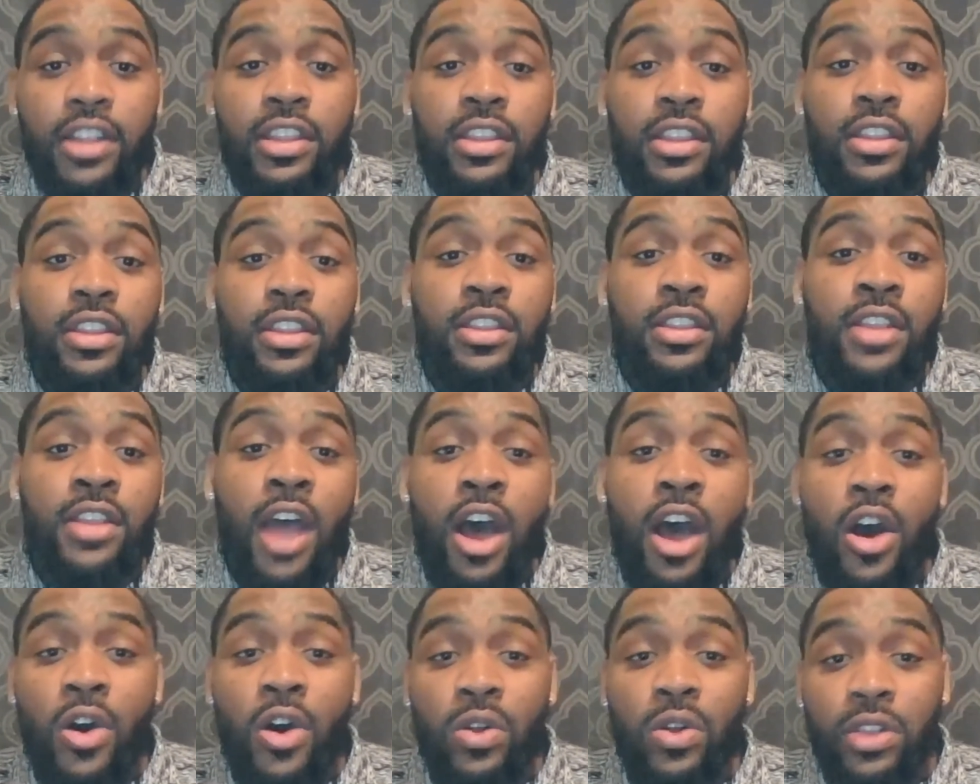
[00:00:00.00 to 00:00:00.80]
not
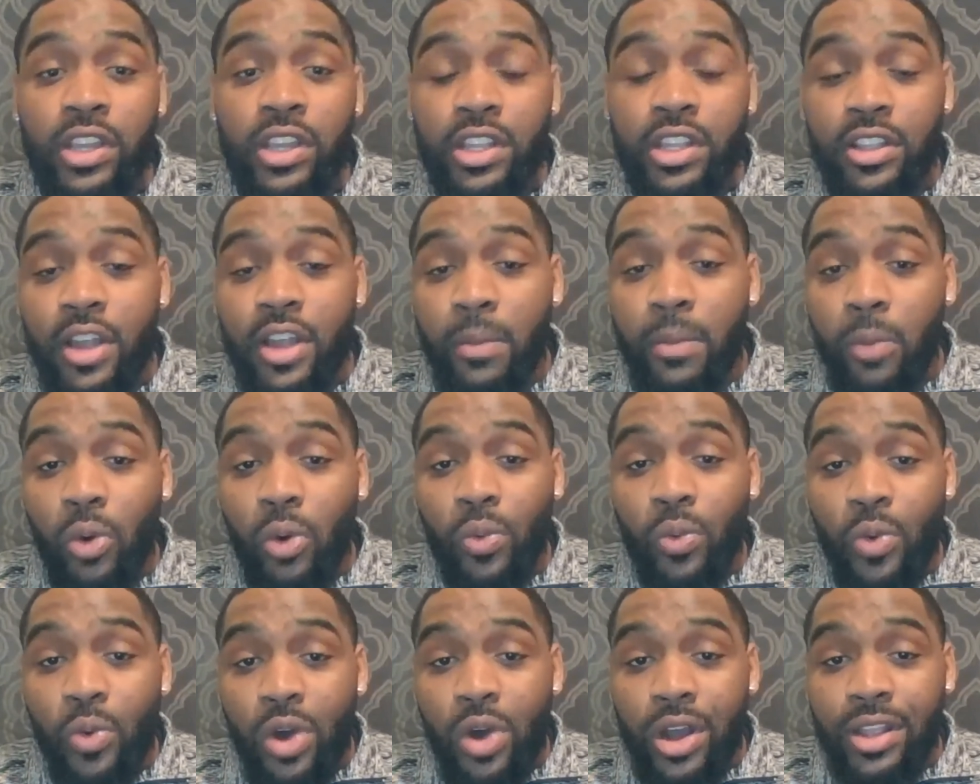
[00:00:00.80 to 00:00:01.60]
only
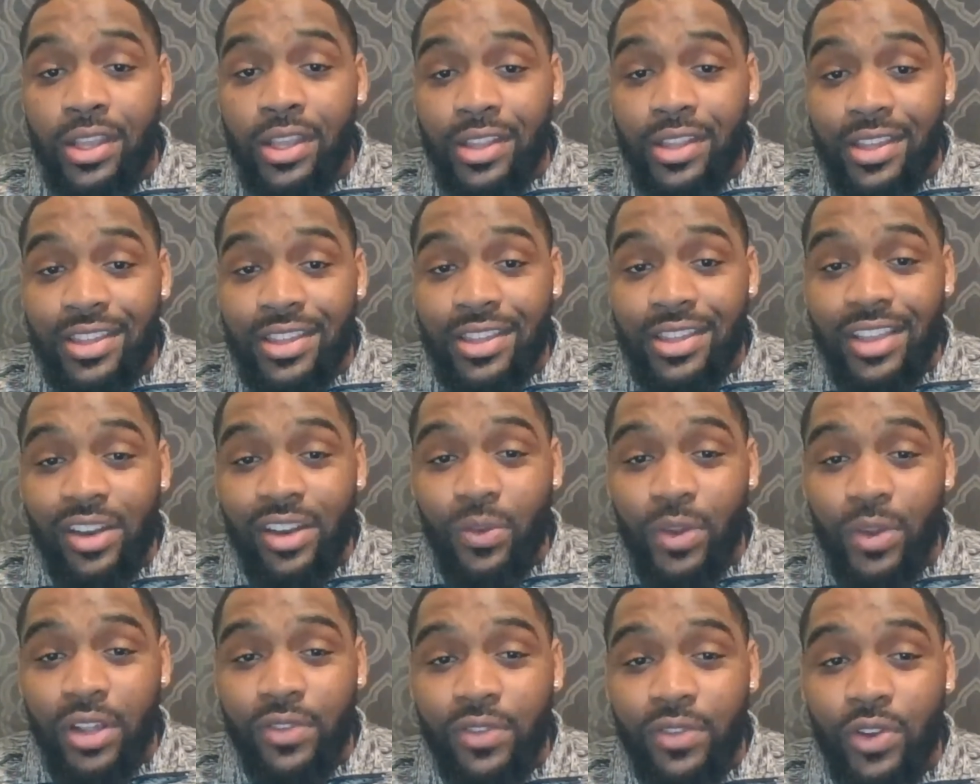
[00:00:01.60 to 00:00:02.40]
#1 in the state of
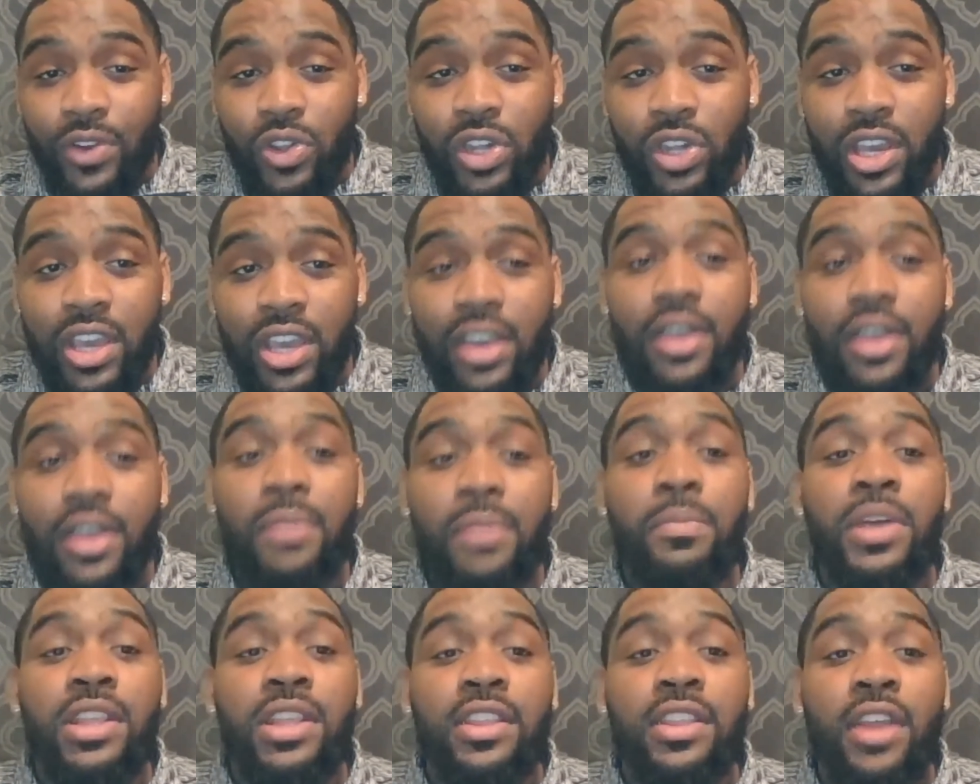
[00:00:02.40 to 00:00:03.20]
West Virginia,
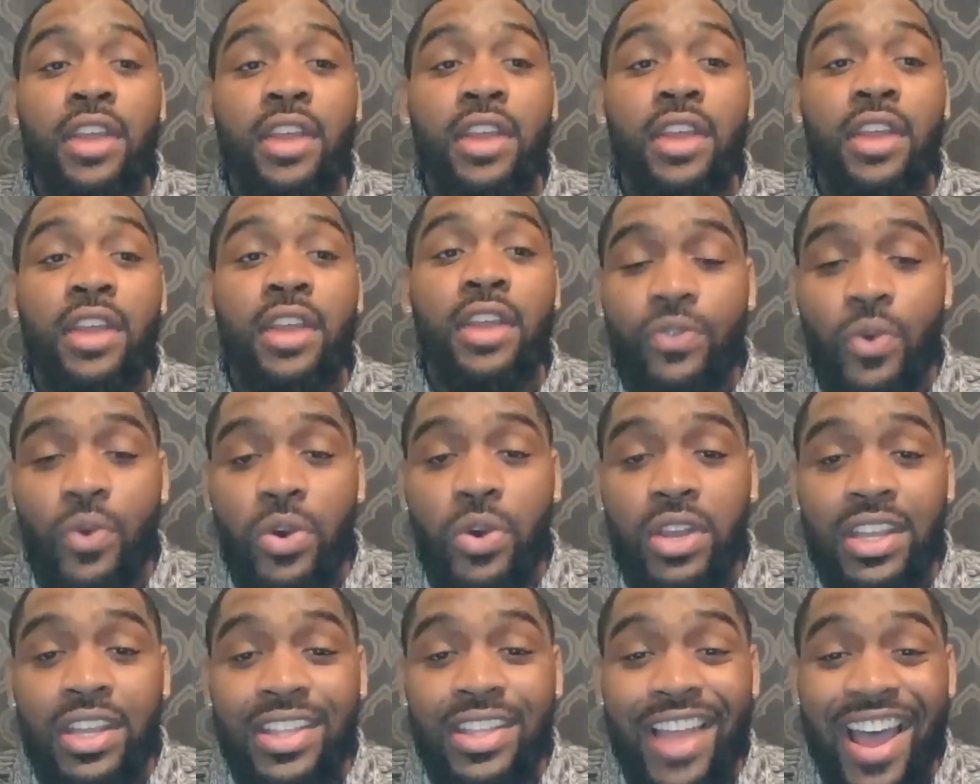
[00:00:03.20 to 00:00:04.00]
but number
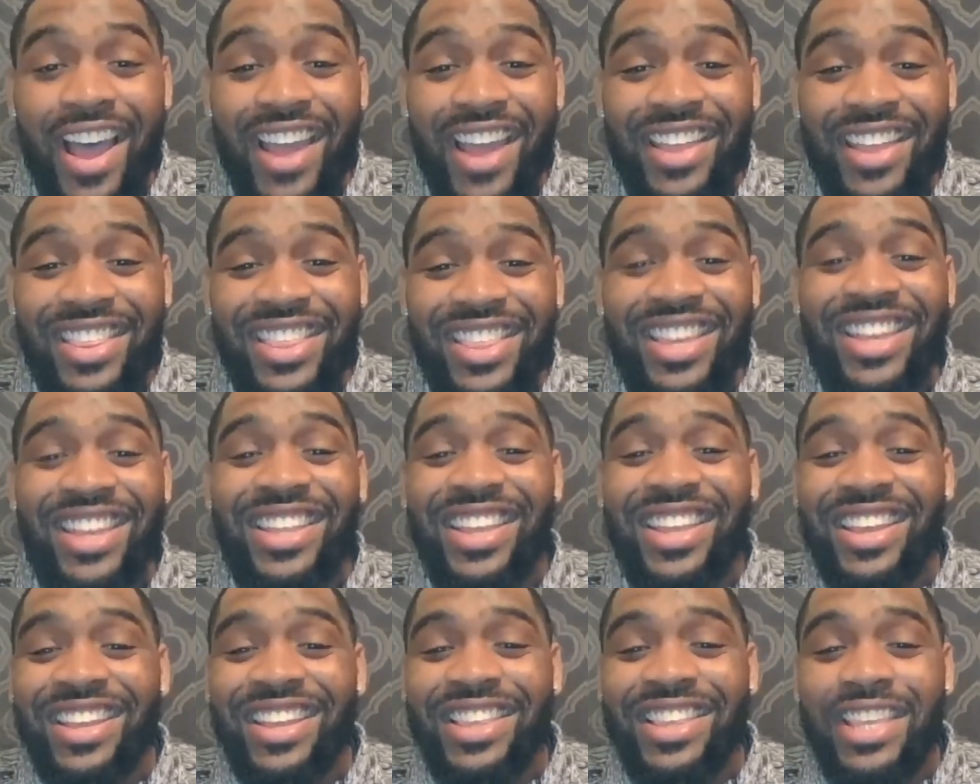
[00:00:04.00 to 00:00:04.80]
49th in the
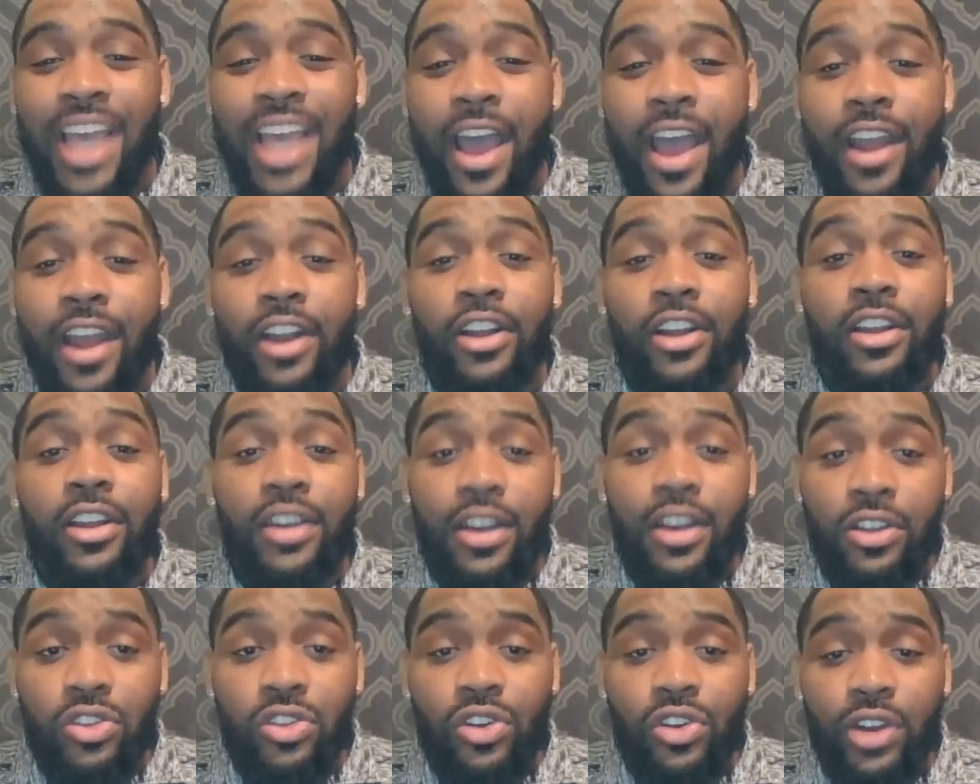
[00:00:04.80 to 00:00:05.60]
entire
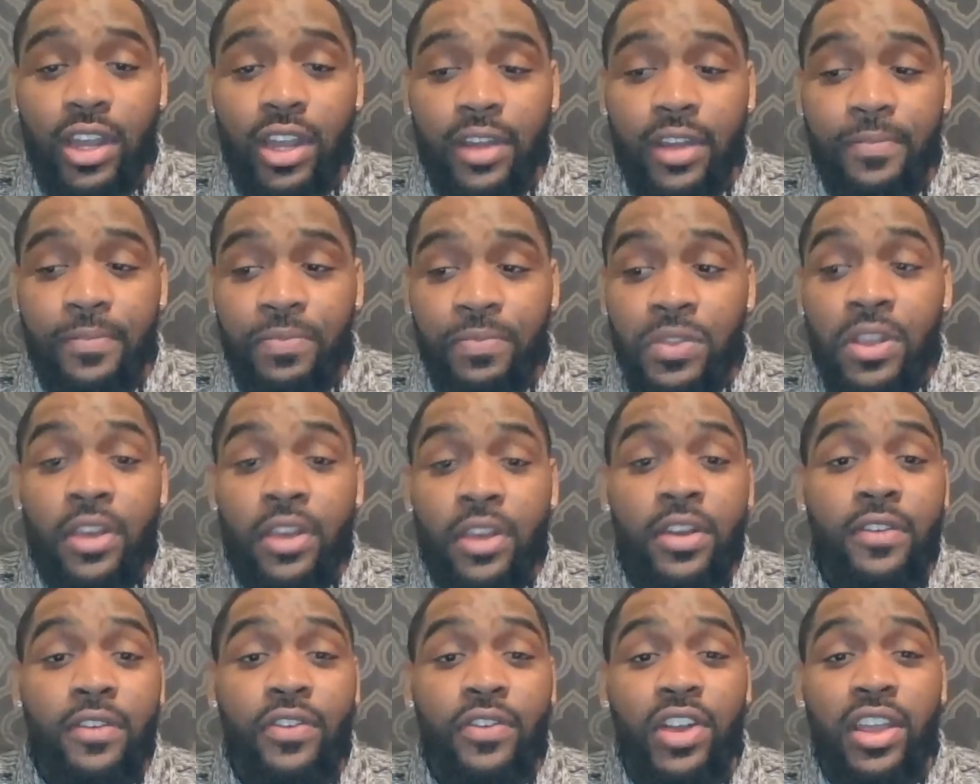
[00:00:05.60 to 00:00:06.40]
country
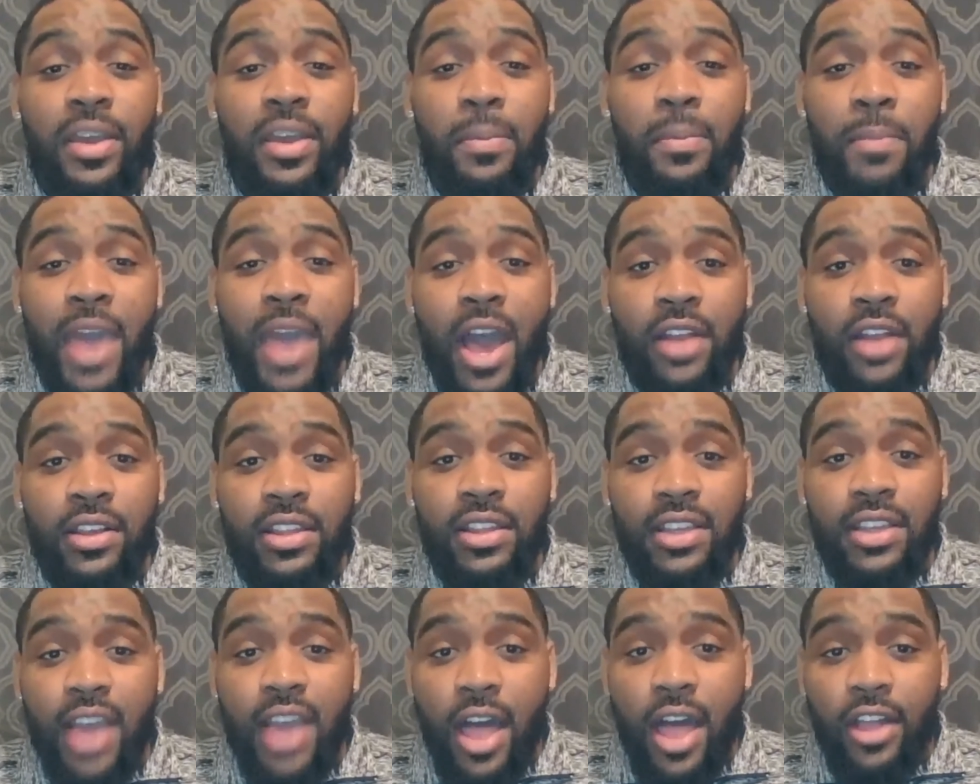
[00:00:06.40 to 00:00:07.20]
for the amount of
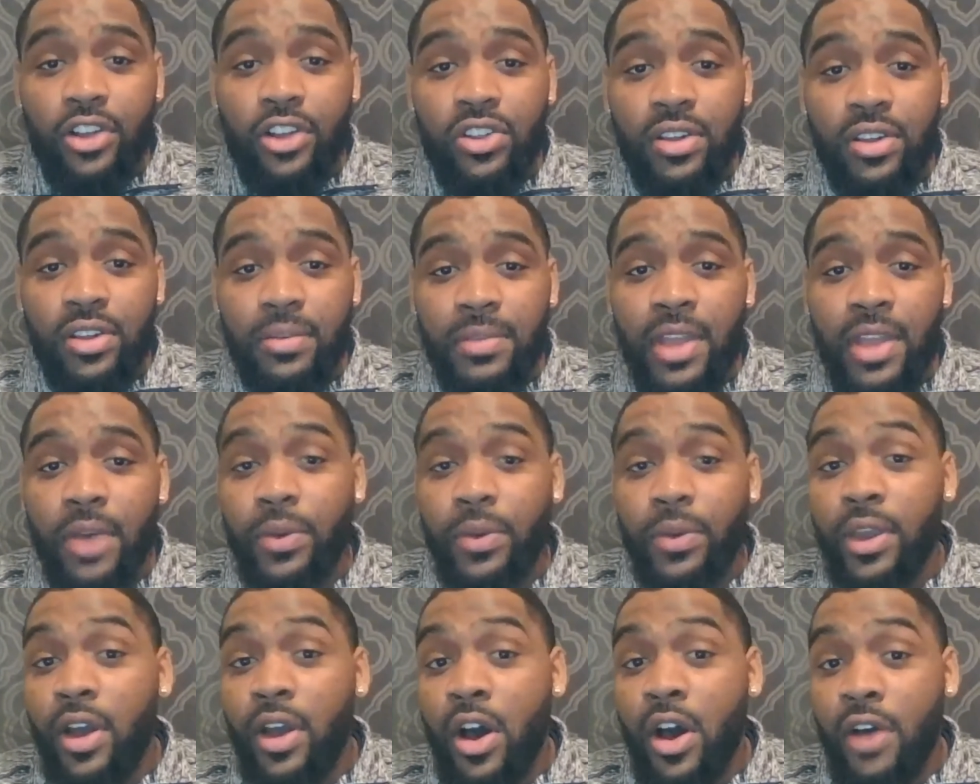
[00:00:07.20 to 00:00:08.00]
scholarship that we
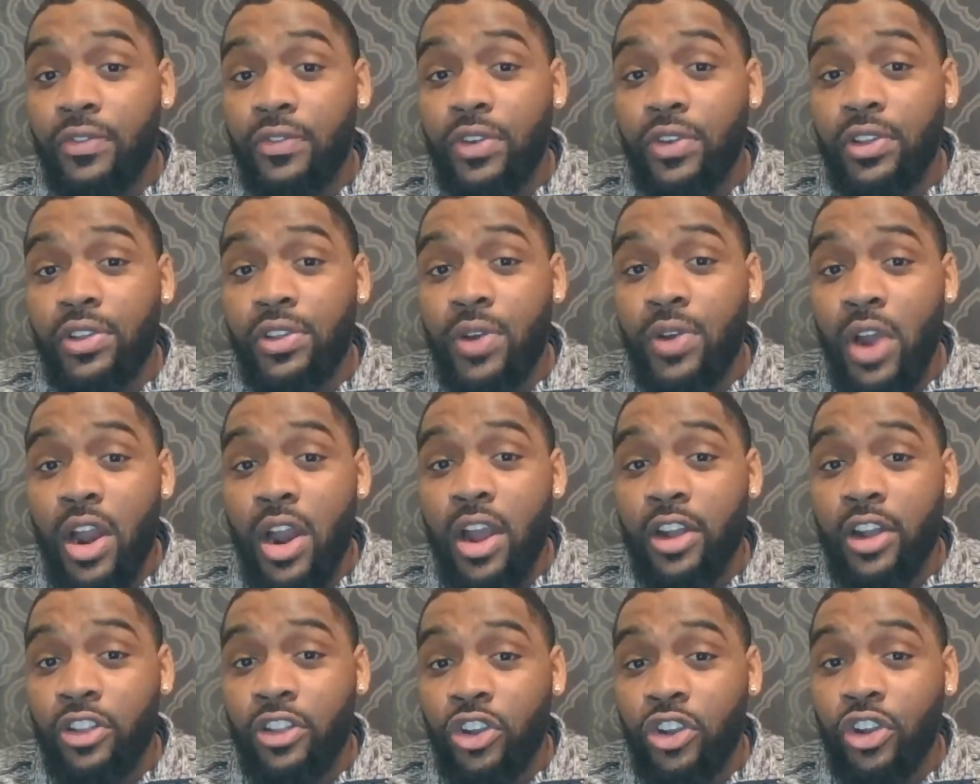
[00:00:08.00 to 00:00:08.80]
offer to our
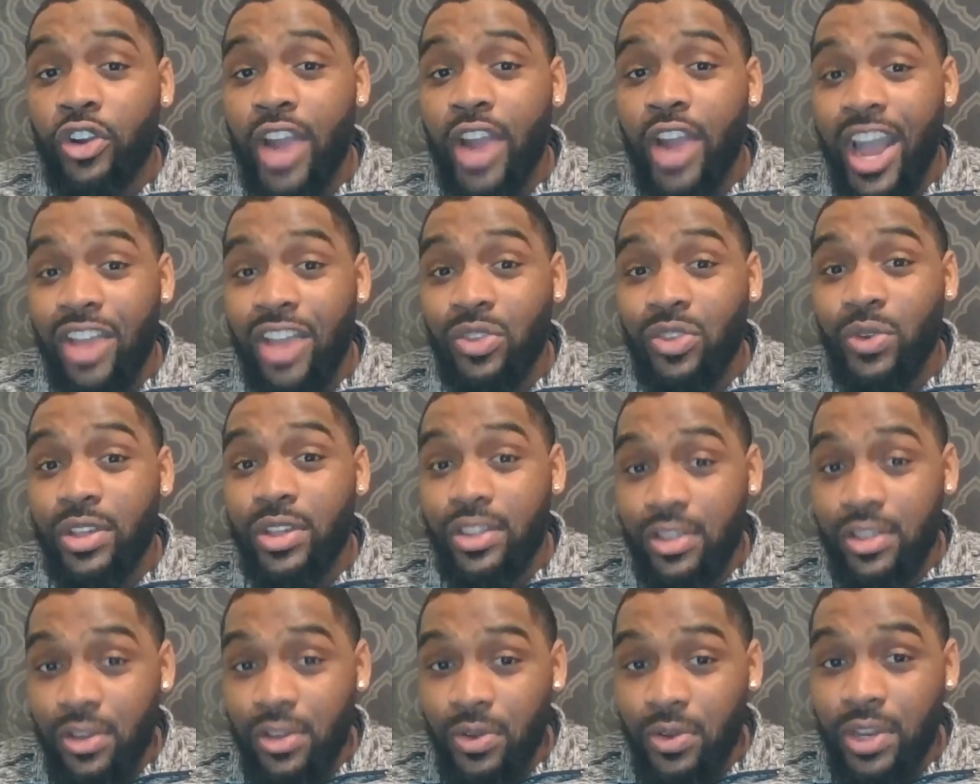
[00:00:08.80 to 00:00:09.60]
undergraduate
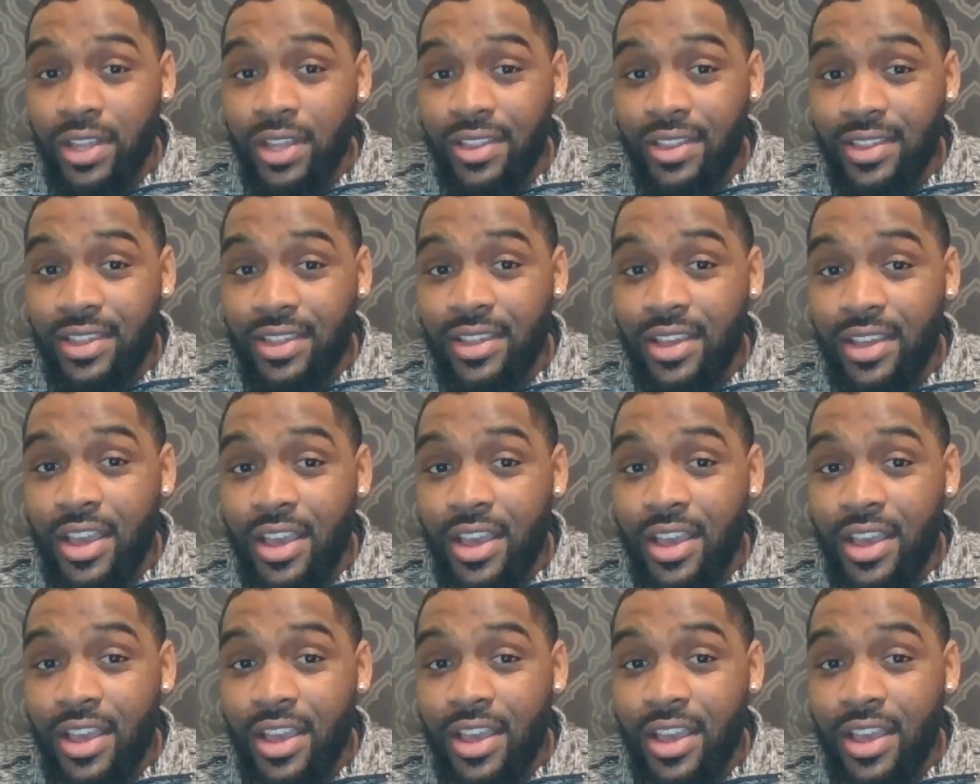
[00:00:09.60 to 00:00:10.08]
students.